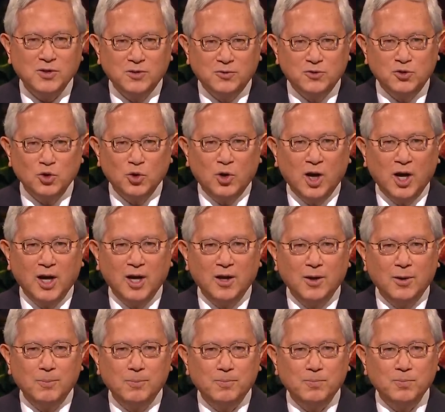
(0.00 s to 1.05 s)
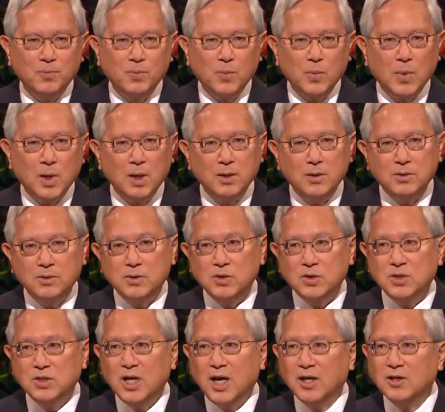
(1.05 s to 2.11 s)
of joy.
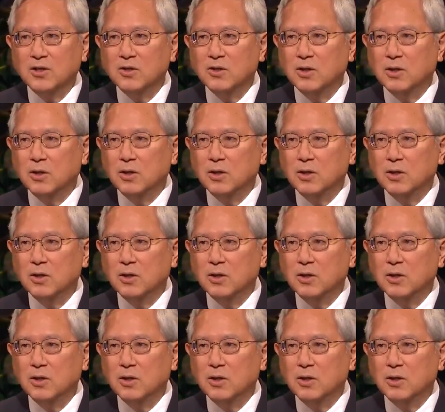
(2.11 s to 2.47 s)
Second,